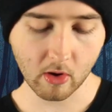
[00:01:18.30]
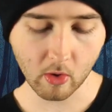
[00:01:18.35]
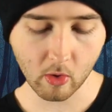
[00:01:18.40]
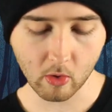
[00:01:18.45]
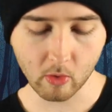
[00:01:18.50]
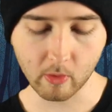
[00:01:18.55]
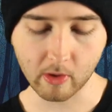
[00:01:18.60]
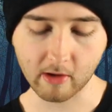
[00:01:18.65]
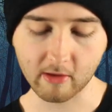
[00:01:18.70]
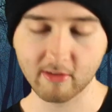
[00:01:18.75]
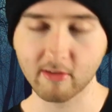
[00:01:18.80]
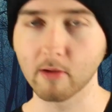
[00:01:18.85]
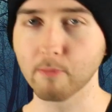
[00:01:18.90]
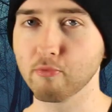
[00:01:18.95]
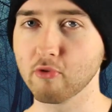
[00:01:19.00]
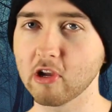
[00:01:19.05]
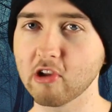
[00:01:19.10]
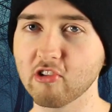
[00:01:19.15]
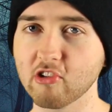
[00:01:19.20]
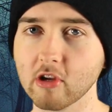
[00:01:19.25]
always
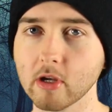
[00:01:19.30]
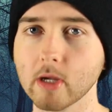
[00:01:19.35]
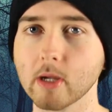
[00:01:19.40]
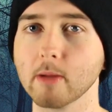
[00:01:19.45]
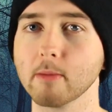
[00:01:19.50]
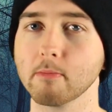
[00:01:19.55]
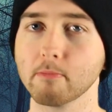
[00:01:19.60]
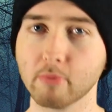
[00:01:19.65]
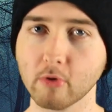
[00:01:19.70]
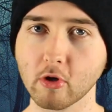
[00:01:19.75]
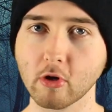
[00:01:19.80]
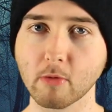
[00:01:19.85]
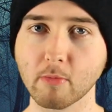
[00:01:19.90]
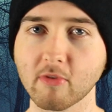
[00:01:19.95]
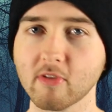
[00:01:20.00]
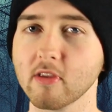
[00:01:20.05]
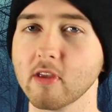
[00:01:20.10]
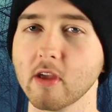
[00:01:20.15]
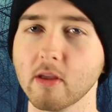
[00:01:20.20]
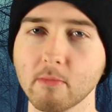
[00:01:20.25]
appreciate
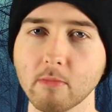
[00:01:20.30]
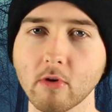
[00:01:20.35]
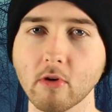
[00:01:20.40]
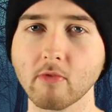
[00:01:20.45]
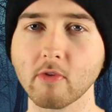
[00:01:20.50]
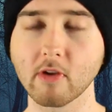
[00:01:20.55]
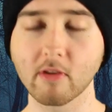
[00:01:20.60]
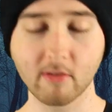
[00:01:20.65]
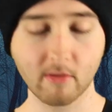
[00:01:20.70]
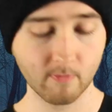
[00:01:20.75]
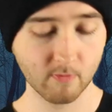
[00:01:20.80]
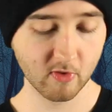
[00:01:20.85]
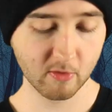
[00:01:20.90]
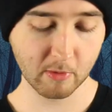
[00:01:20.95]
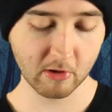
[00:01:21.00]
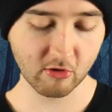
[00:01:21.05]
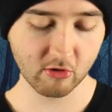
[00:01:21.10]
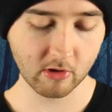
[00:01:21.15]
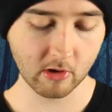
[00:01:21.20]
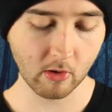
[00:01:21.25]
boobs in movies,
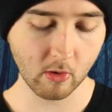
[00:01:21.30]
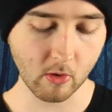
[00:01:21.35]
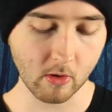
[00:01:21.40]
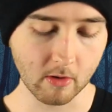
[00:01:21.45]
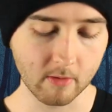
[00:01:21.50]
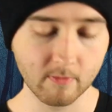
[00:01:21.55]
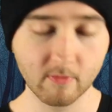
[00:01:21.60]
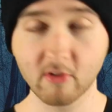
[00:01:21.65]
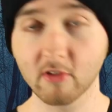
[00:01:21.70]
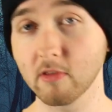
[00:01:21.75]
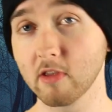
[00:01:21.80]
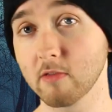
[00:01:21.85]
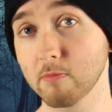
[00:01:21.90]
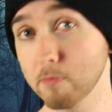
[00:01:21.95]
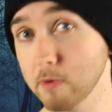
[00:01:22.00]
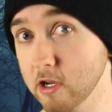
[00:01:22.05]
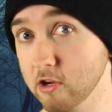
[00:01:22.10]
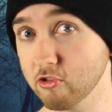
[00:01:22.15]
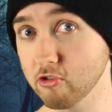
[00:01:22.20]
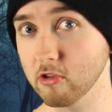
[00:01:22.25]
especially horror,
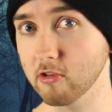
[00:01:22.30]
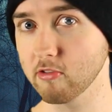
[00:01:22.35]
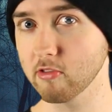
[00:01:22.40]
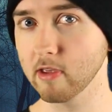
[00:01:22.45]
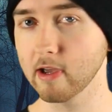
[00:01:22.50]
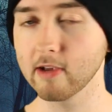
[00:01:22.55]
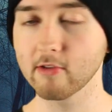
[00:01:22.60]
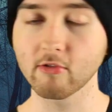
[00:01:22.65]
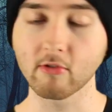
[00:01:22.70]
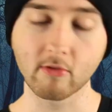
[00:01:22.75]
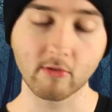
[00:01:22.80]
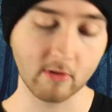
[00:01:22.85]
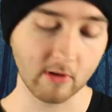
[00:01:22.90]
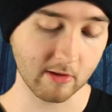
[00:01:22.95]
especially slashers.